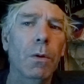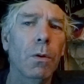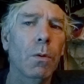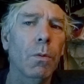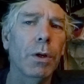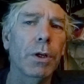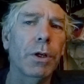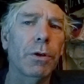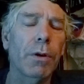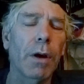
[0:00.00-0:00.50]

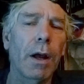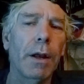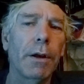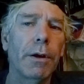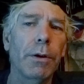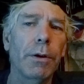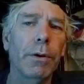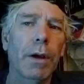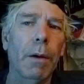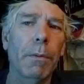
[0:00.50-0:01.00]
What you trying
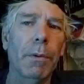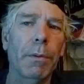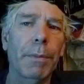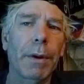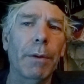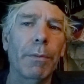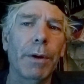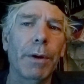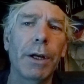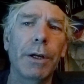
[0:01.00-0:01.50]
to do, government
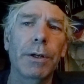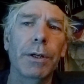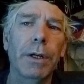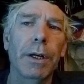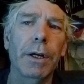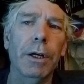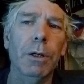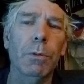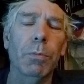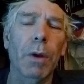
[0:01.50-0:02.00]
man? We need you
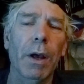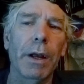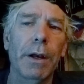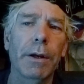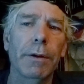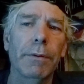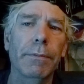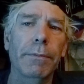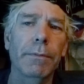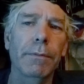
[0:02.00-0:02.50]
to explain
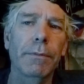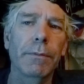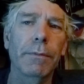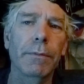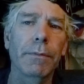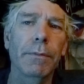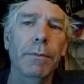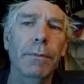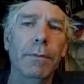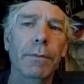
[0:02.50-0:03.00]
it.
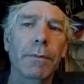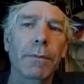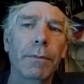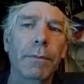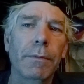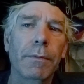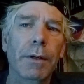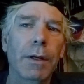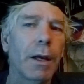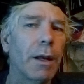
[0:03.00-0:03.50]

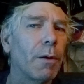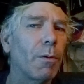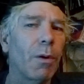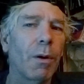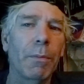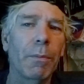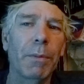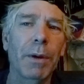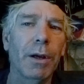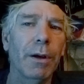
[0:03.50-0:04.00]
And it
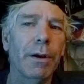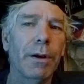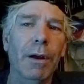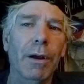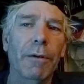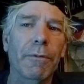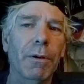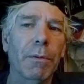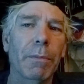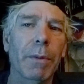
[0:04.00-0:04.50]
won't be good
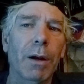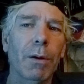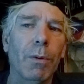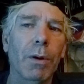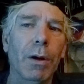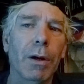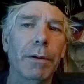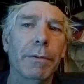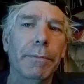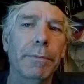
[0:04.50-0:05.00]
enough, no matter
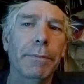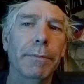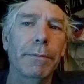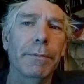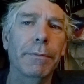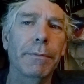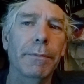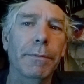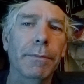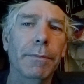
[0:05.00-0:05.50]
what.
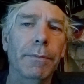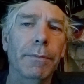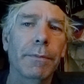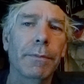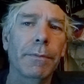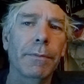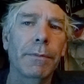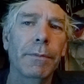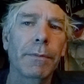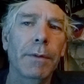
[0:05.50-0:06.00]

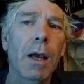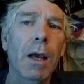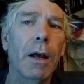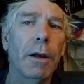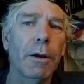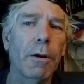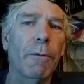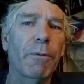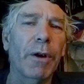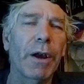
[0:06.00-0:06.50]
And
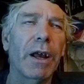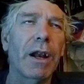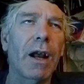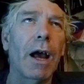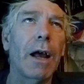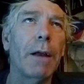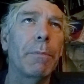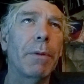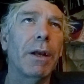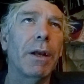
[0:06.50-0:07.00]
don't forget, I
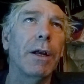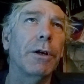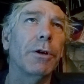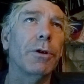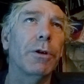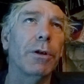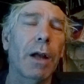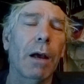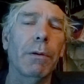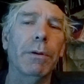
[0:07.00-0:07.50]
had been
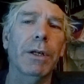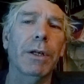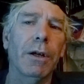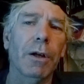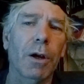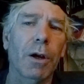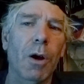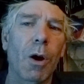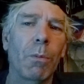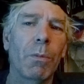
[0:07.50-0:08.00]
injured, and I was in a
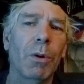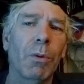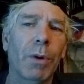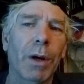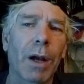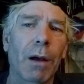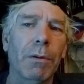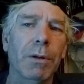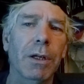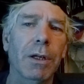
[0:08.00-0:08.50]
coma when
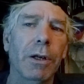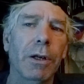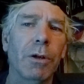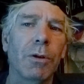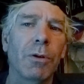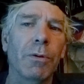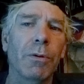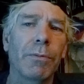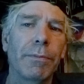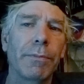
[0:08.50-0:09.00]
I was
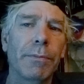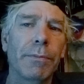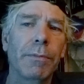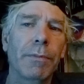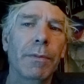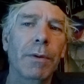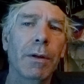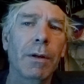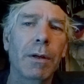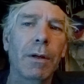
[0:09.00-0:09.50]
little,
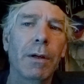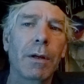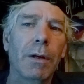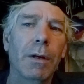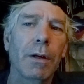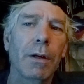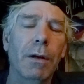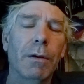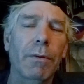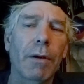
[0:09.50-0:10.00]

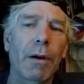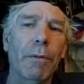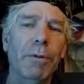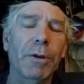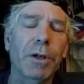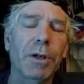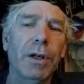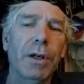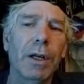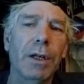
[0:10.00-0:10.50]
in
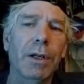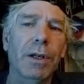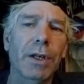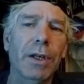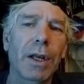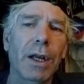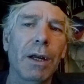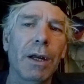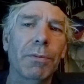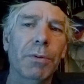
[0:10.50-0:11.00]
reference to these
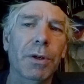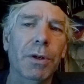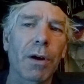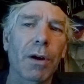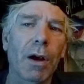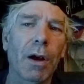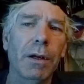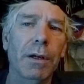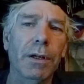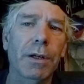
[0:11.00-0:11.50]
thieves
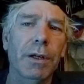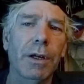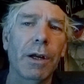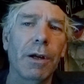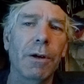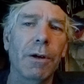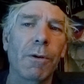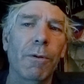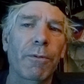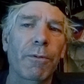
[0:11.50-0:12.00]
trying to
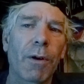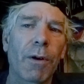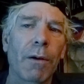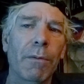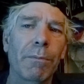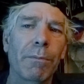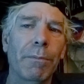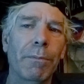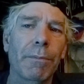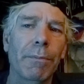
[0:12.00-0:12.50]
steal
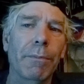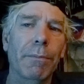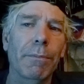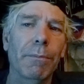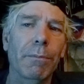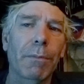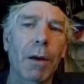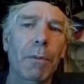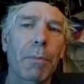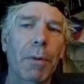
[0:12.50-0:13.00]
from
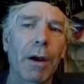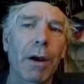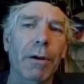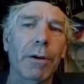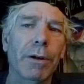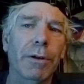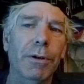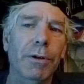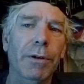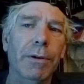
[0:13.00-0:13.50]
my
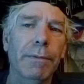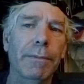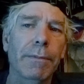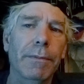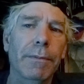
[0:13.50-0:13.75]
parents.